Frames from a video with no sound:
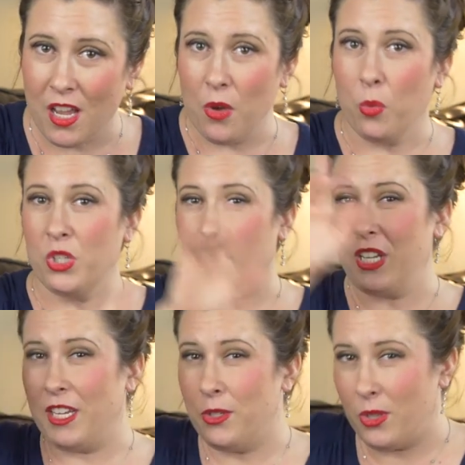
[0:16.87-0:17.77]
which will
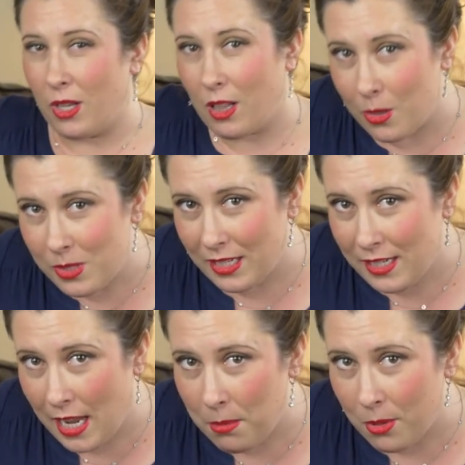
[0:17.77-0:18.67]
take you to the closing
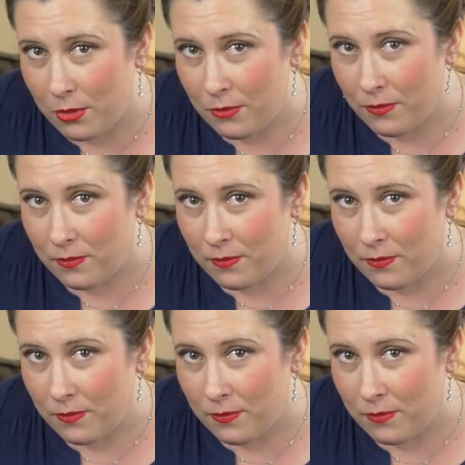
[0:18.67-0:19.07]
table.